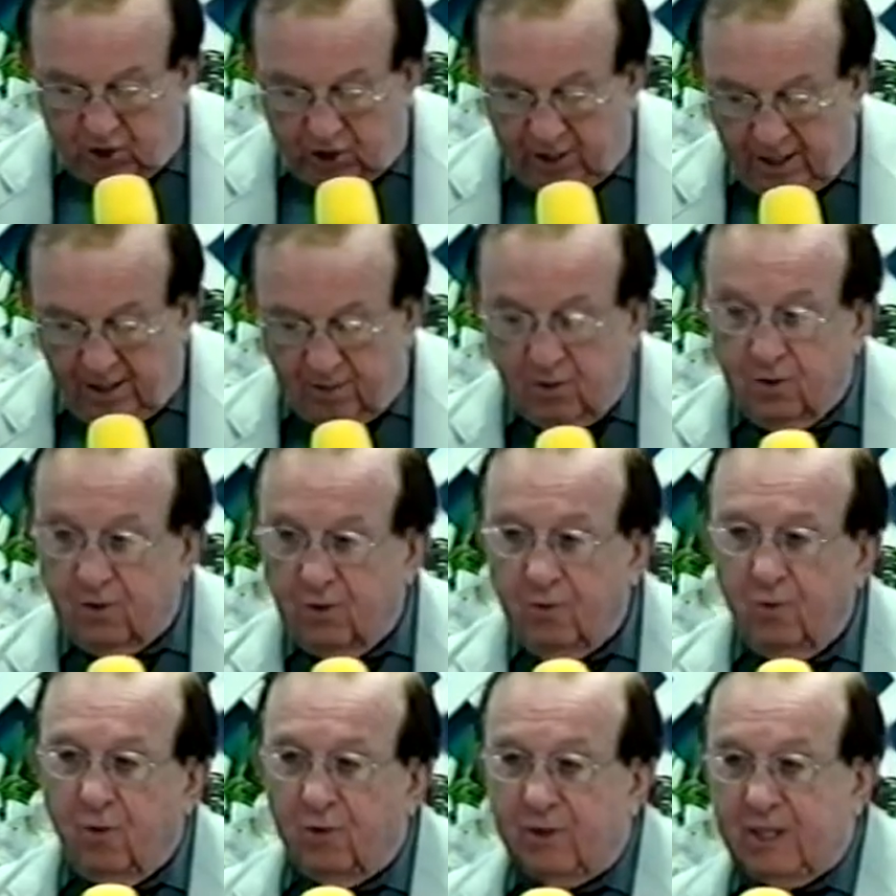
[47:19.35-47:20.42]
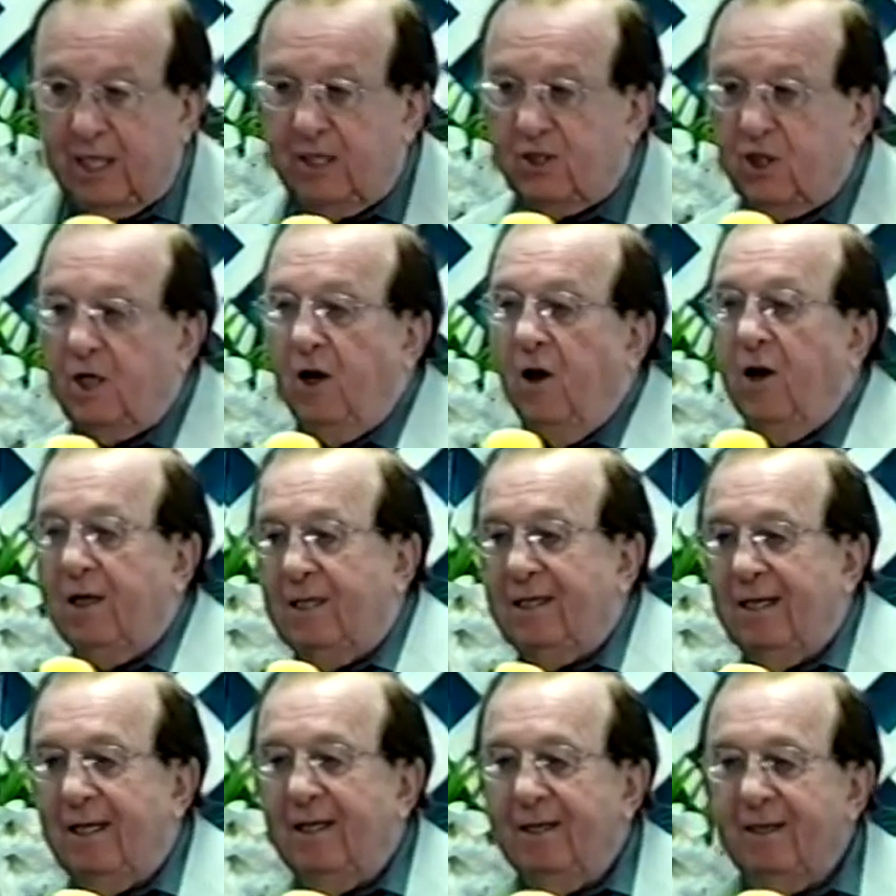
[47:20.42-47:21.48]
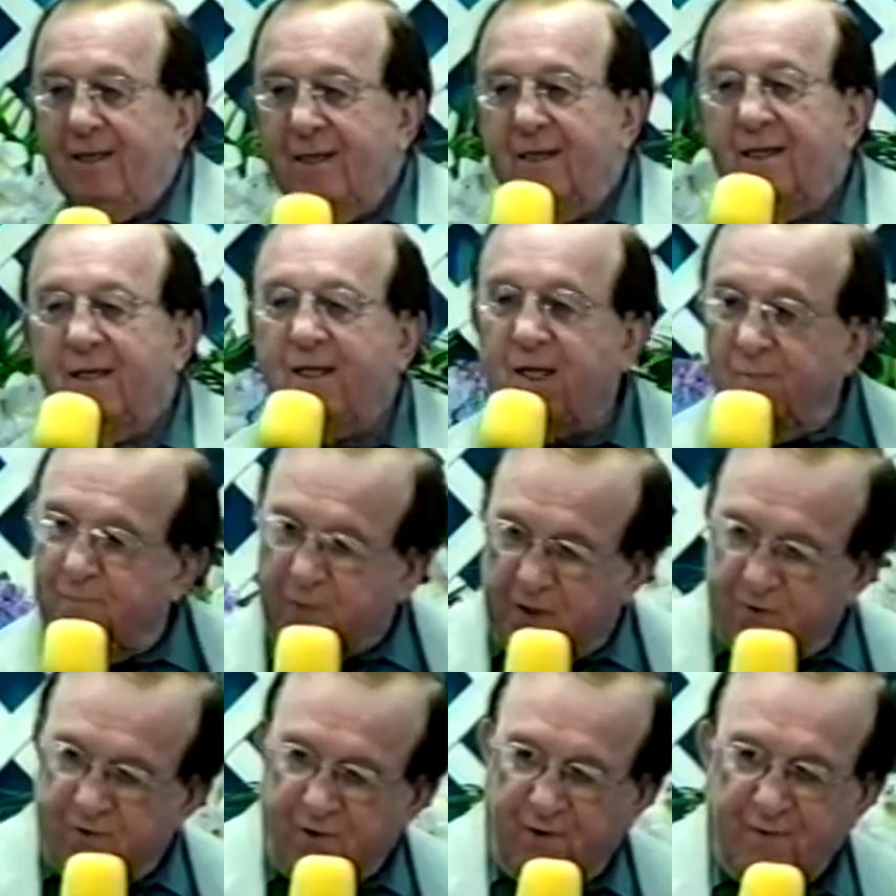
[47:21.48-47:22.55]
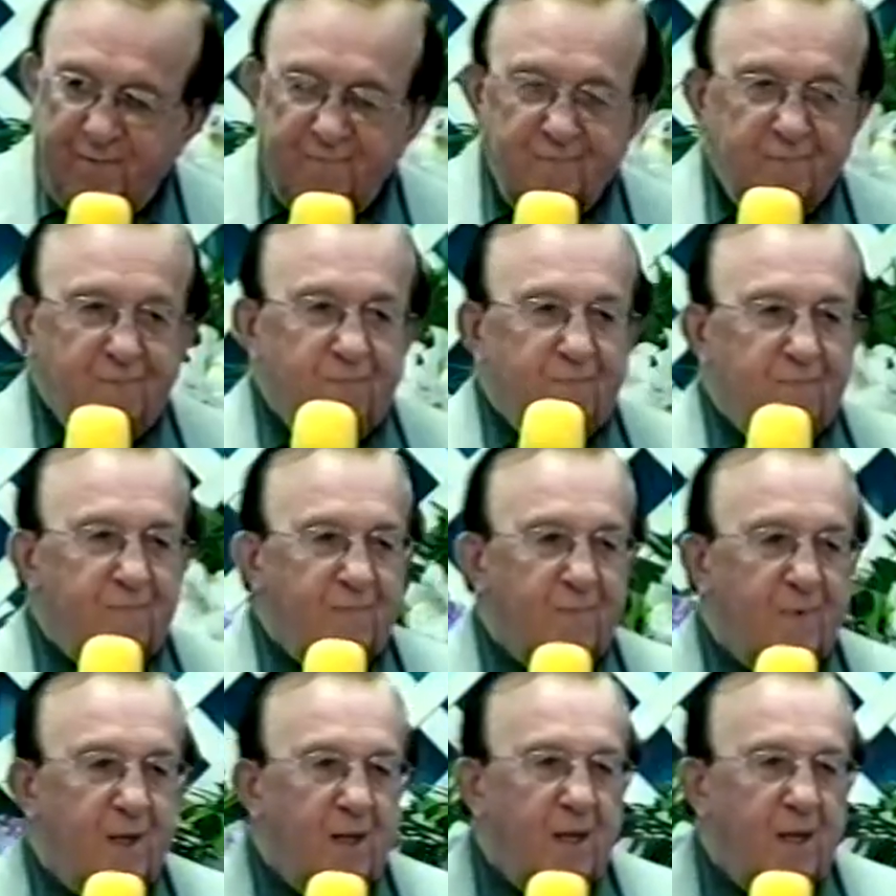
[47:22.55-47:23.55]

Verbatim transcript: All of a sudden, she had to do her teaching on computer.